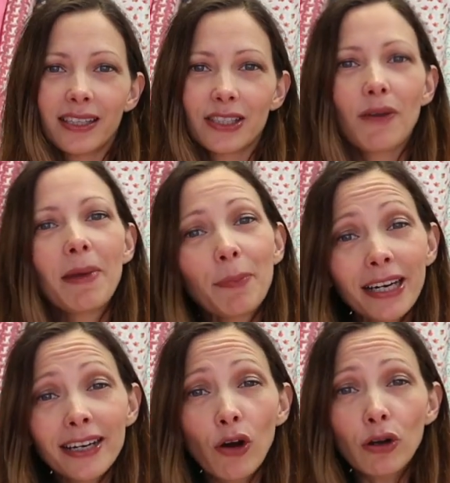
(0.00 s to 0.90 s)
So I made
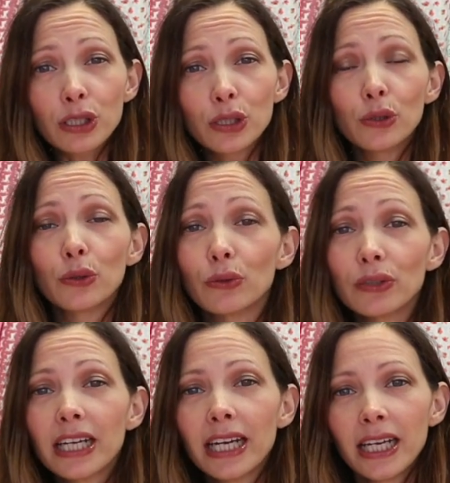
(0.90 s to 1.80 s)
mine in a cotton
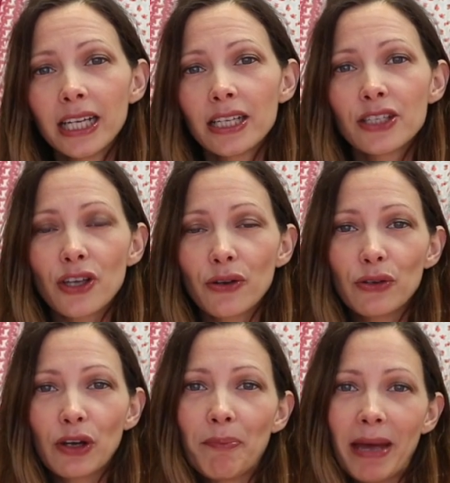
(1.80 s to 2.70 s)
lawn. So
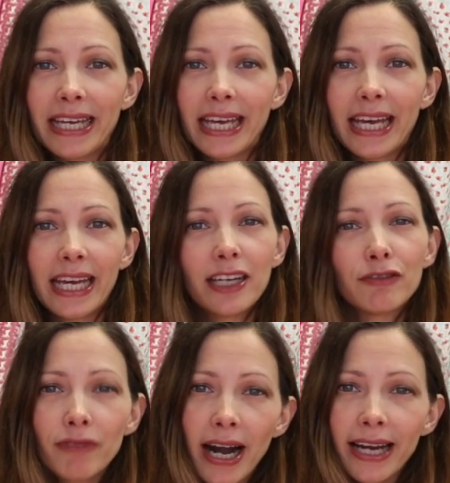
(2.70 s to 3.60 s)
you can make it
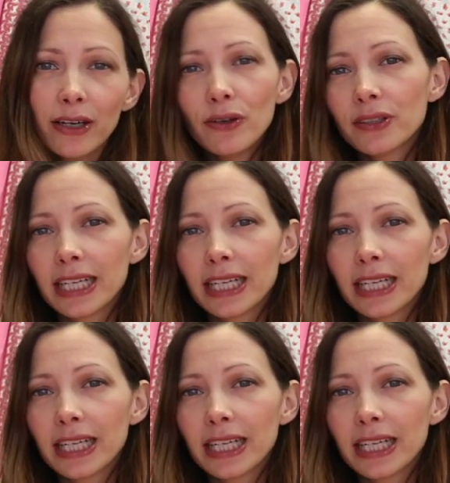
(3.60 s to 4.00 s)
in rayon,